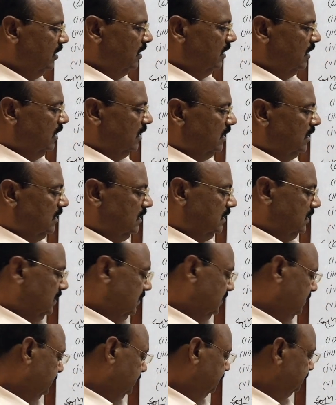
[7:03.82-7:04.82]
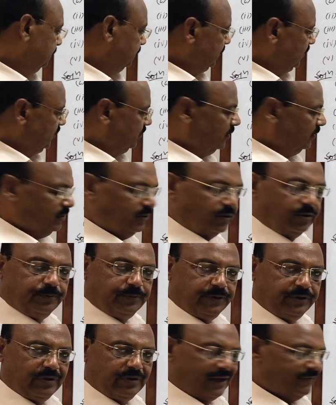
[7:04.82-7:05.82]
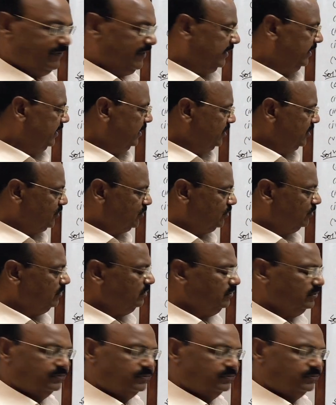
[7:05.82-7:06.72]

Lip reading: So I hope you have understood